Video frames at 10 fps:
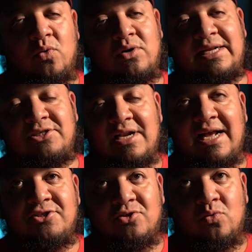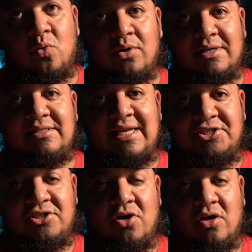or International
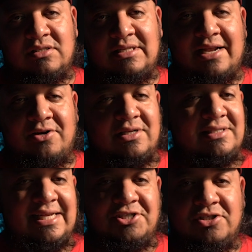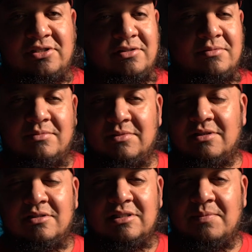Organization on Standardization,
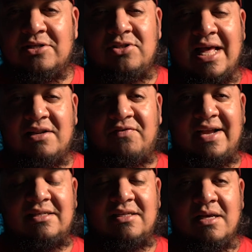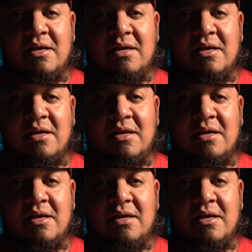something to that effect.